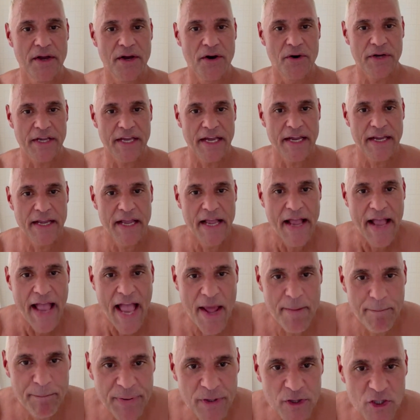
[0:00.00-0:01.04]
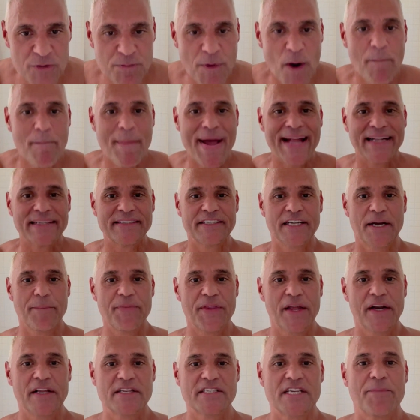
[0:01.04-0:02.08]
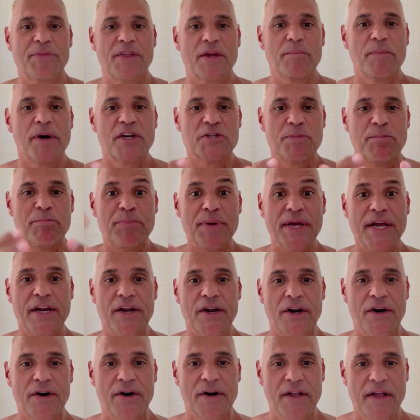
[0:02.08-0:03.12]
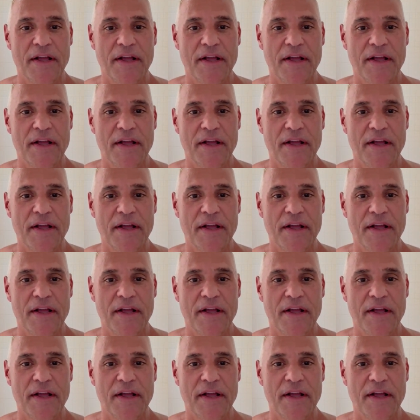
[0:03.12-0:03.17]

okay, and builds momentum into something much bigger.